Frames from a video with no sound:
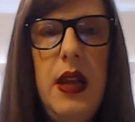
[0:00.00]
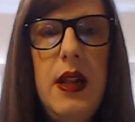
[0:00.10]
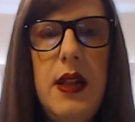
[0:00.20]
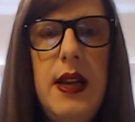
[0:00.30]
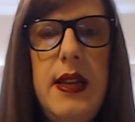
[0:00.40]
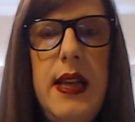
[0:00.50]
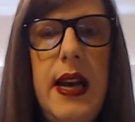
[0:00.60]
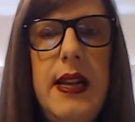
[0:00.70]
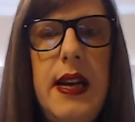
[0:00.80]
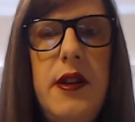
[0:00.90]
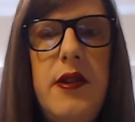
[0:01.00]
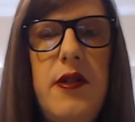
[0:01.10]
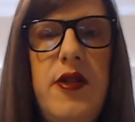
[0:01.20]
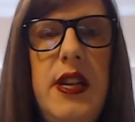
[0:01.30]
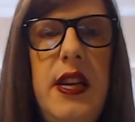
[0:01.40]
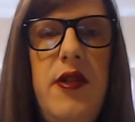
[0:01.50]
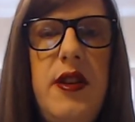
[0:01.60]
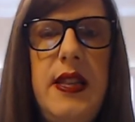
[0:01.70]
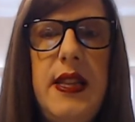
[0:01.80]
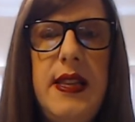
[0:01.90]
Linked to that technical change
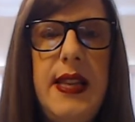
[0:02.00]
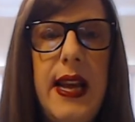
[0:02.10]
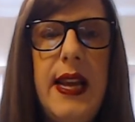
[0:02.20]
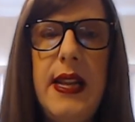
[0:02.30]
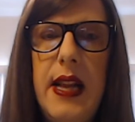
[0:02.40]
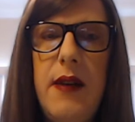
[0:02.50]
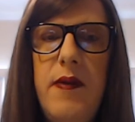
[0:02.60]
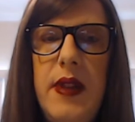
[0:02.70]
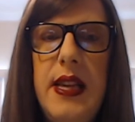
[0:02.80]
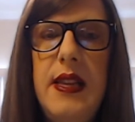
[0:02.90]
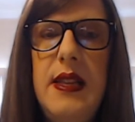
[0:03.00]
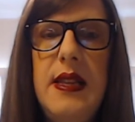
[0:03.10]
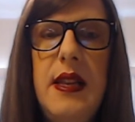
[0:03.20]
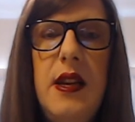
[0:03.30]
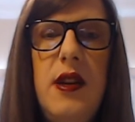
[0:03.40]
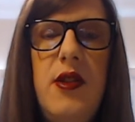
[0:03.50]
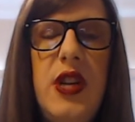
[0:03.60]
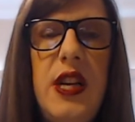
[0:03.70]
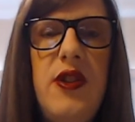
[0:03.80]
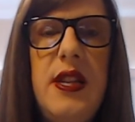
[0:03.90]
is the second of these
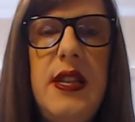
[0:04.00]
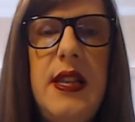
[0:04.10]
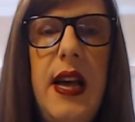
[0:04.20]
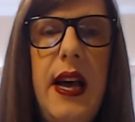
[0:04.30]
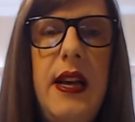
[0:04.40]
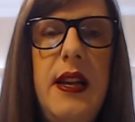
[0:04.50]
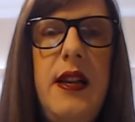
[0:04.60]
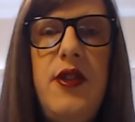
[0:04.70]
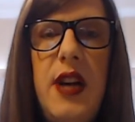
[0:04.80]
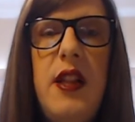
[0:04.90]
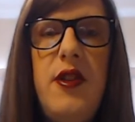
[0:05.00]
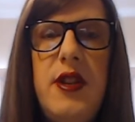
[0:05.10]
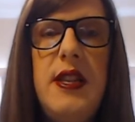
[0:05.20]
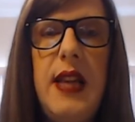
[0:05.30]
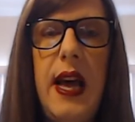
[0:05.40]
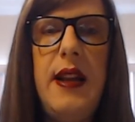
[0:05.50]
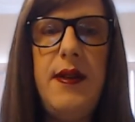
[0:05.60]
changes and challenges that